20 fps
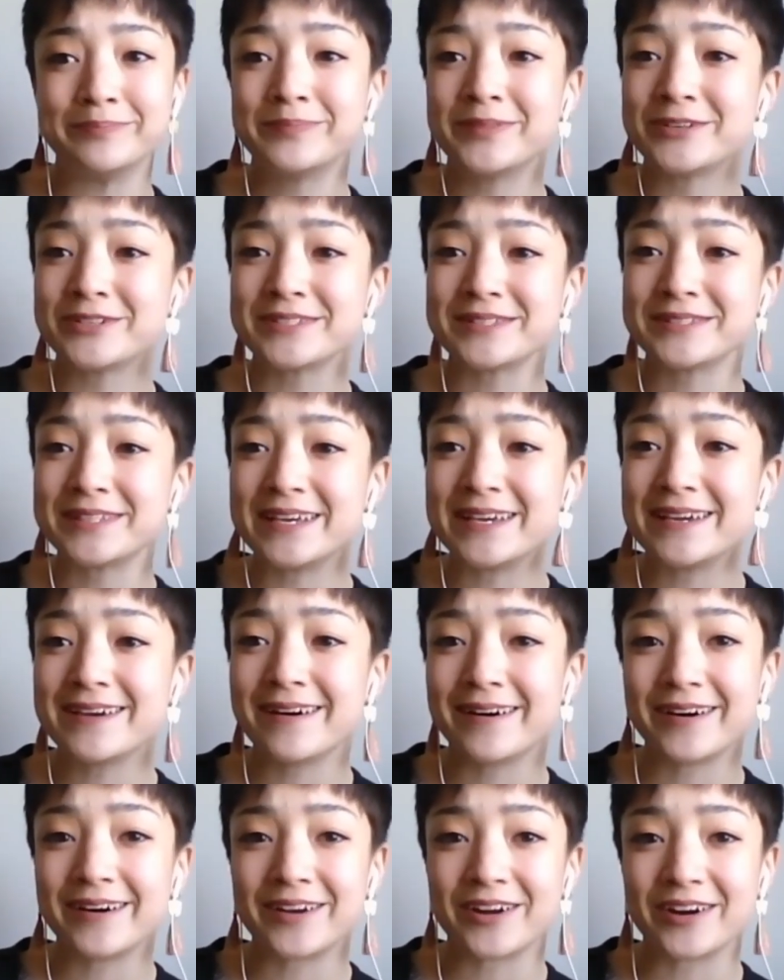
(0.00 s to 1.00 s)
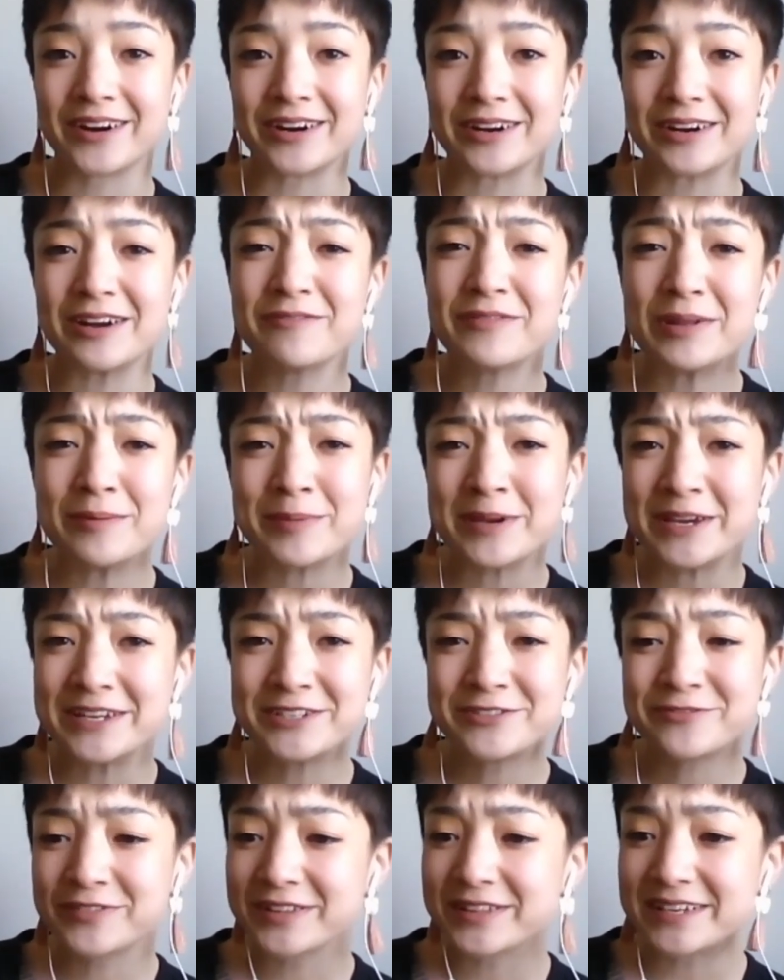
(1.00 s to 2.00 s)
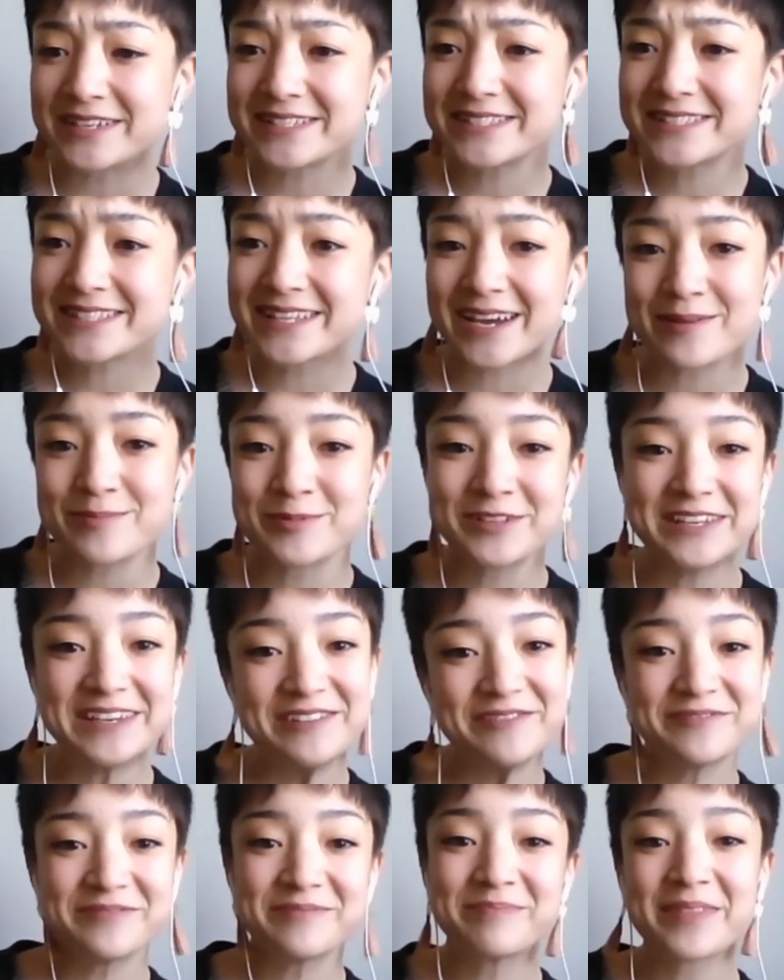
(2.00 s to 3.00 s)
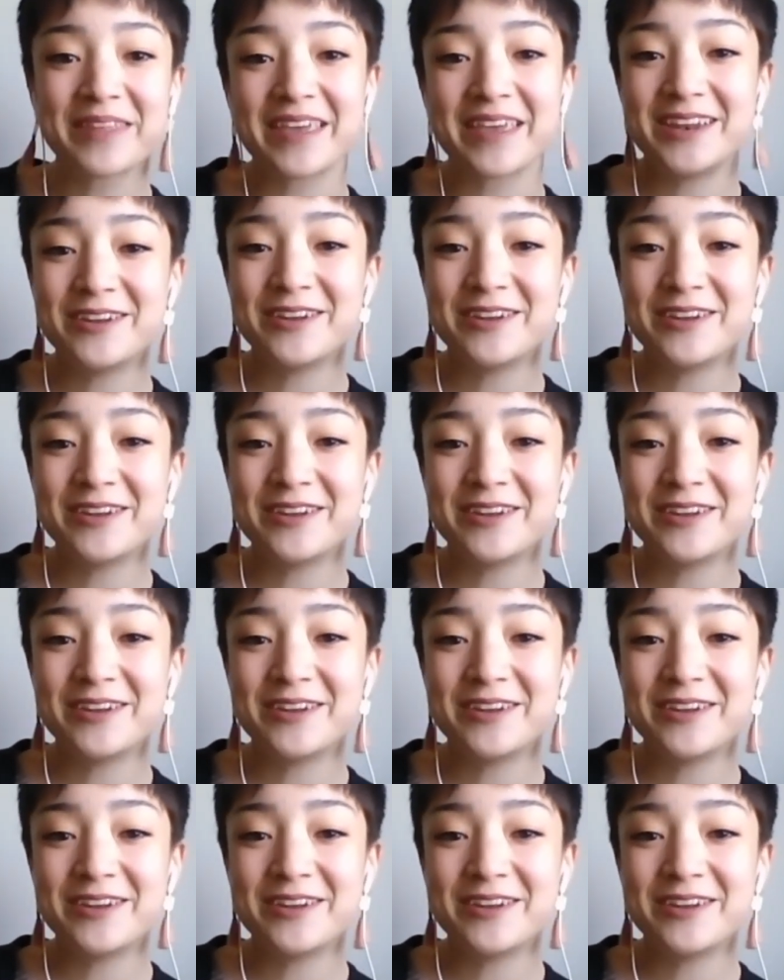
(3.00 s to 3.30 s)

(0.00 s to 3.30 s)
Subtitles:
There's a link on our event page for this, I believe. And